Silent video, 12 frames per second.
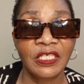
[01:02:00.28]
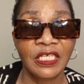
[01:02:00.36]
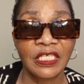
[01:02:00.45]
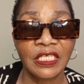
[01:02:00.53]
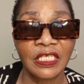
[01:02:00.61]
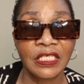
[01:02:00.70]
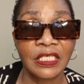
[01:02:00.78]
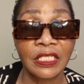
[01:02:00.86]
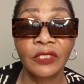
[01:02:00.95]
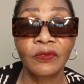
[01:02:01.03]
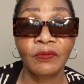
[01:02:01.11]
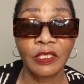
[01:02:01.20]
So be very
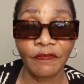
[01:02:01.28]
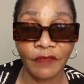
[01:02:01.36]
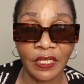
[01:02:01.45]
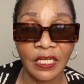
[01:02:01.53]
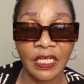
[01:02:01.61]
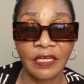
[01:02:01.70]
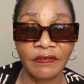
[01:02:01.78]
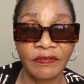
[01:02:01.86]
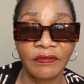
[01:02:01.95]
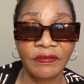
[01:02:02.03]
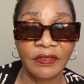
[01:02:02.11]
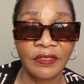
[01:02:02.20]
careful
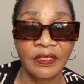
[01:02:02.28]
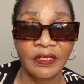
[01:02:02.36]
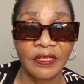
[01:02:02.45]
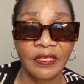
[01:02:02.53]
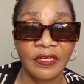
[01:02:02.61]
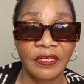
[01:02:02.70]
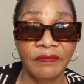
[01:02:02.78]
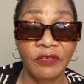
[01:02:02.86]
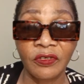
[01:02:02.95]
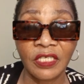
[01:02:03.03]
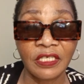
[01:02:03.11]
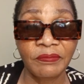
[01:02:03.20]
because Passy
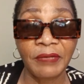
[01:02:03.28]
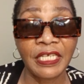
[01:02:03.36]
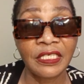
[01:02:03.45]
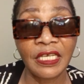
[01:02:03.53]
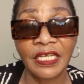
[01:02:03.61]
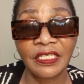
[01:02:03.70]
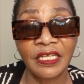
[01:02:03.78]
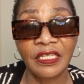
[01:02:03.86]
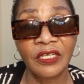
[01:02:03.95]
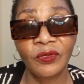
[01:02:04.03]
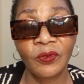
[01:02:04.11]
has nothing to lose.